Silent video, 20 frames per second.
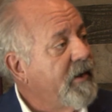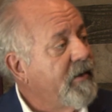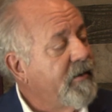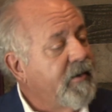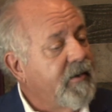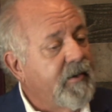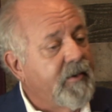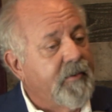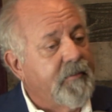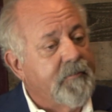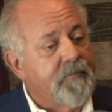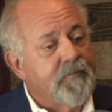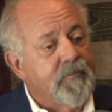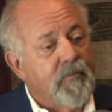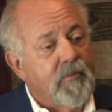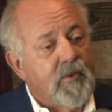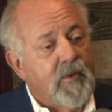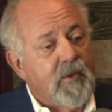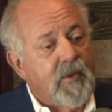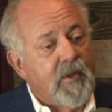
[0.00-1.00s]
And
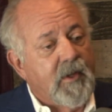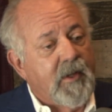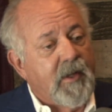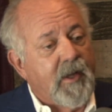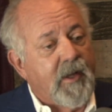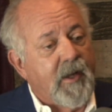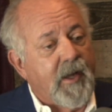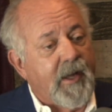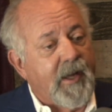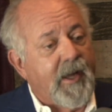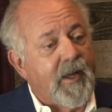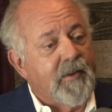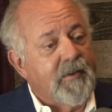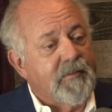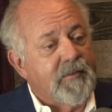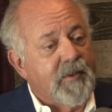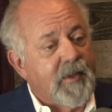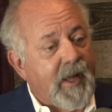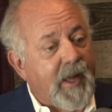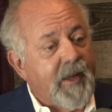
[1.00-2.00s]
I got
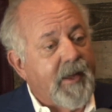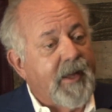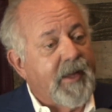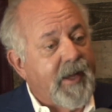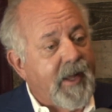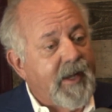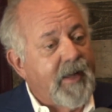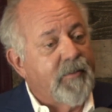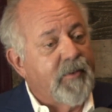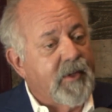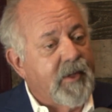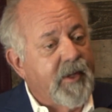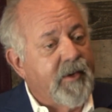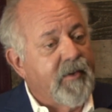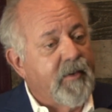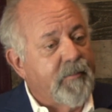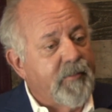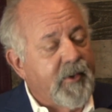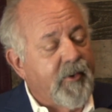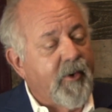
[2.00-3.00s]
able to get
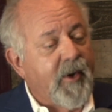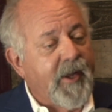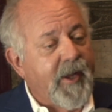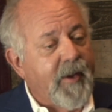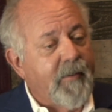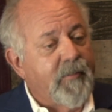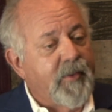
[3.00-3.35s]
on the Greyhound